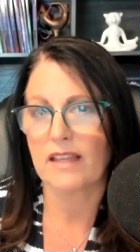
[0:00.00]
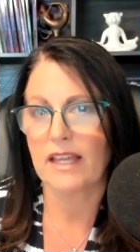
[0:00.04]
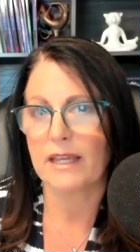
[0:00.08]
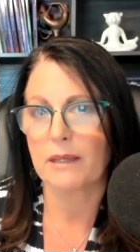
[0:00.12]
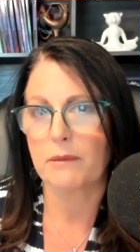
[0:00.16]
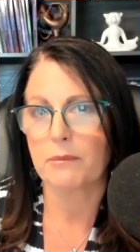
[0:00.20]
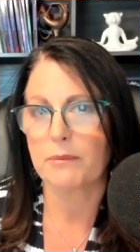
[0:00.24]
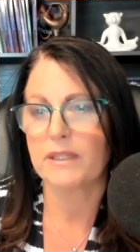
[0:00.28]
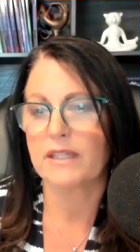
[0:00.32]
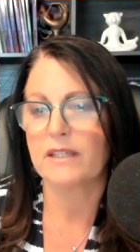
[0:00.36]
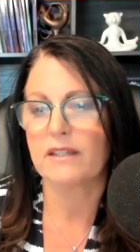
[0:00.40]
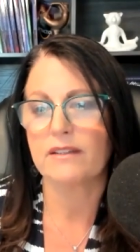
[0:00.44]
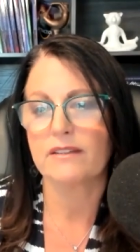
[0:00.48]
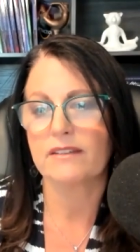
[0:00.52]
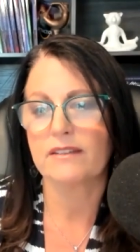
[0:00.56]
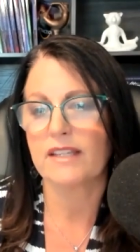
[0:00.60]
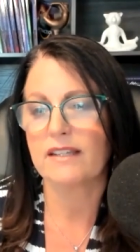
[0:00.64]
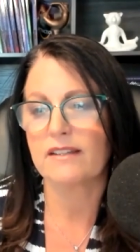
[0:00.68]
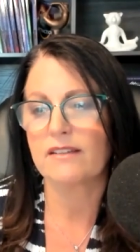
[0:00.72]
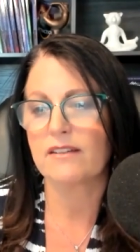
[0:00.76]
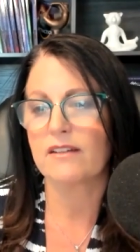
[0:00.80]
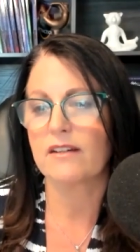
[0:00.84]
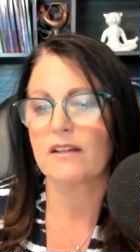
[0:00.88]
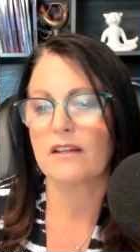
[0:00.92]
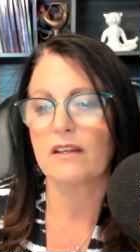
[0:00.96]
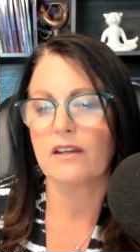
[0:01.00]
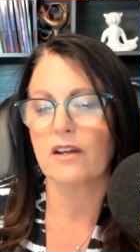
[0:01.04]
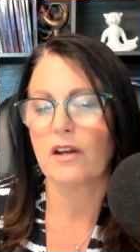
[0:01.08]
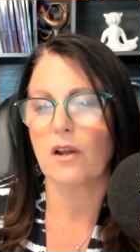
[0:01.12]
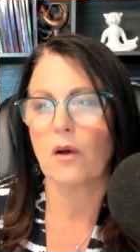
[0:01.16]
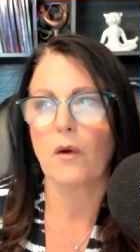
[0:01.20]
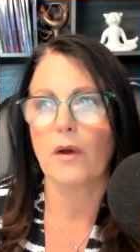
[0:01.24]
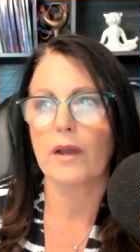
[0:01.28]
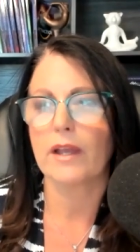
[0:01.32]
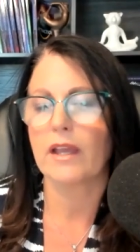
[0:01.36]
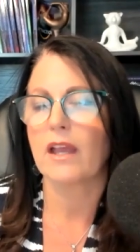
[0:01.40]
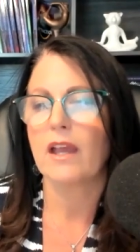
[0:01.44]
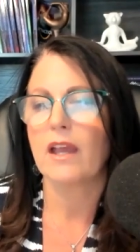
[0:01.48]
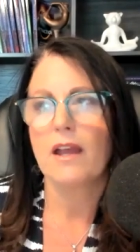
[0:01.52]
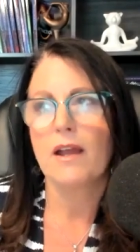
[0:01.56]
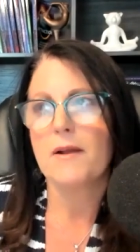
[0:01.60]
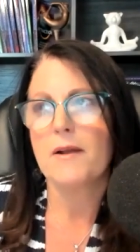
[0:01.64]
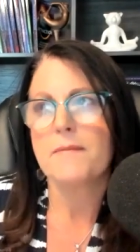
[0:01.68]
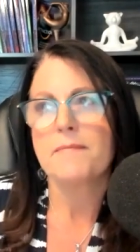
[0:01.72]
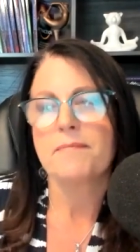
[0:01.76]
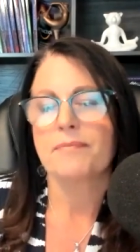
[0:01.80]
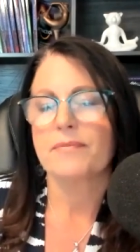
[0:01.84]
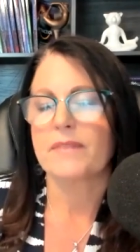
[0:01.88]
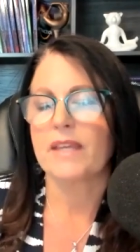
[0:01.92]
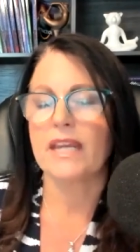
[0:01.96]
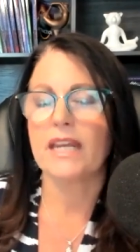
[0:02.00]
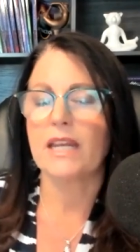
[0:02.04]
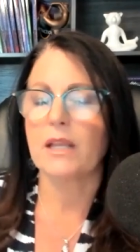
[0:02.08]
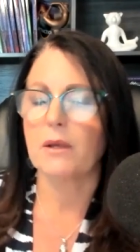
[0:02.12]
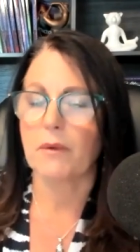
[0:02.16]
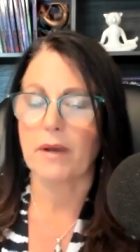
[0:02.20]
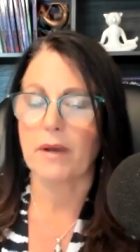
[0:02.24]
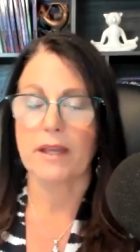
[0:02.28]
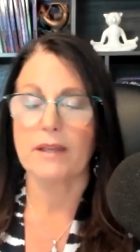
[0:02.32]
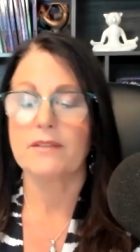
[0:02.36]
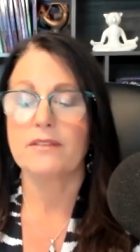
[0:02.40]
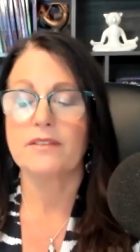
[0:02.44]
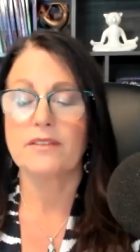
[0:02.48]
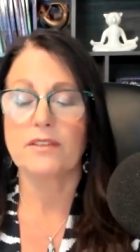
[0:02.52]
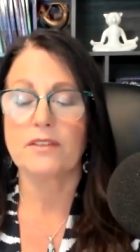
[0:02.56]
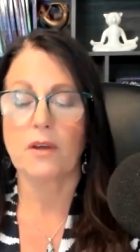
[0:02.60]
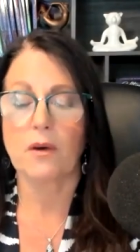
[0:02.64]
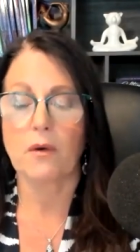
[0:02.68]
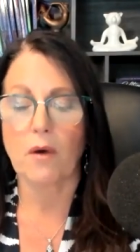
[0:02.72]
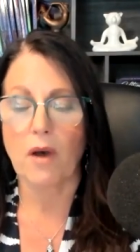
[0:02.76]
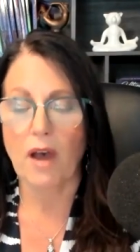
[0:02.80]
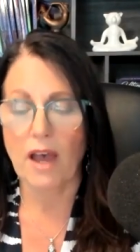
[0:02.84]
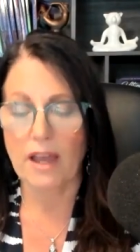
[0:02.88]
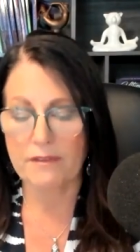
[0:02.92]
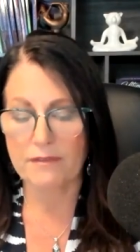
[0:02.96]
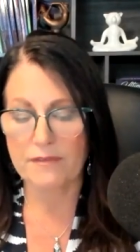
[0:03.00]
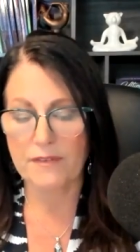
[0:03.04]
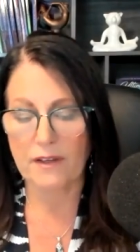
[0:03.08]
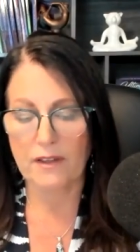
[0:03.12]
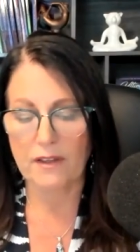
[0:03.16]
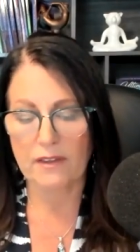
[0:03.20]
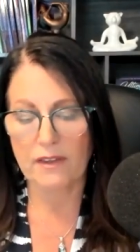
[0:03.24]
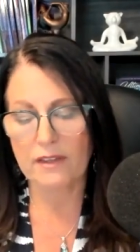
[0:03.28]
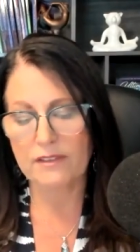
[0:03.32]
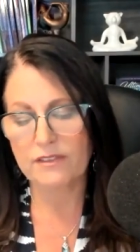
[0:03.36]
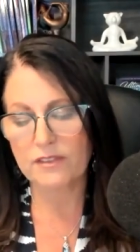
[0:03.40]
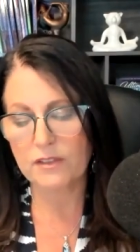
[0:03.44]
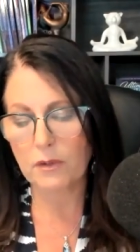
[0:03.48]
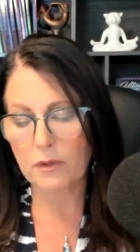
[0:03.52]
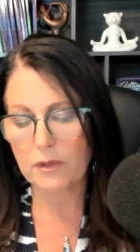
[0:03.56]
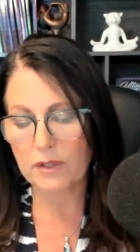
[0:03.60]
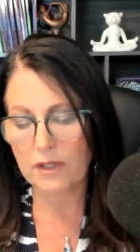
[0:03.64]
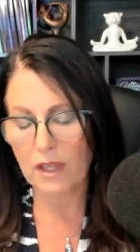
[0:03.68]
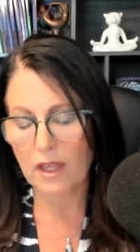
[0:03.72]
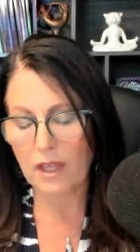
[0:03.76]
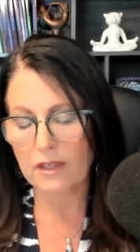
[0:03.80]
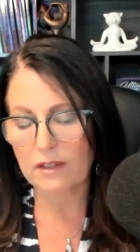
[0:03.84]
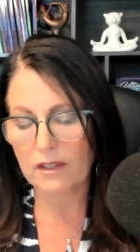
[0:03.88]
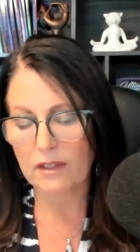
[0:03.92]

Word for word: Like because that's you know, I anyway, so I felt that so uh,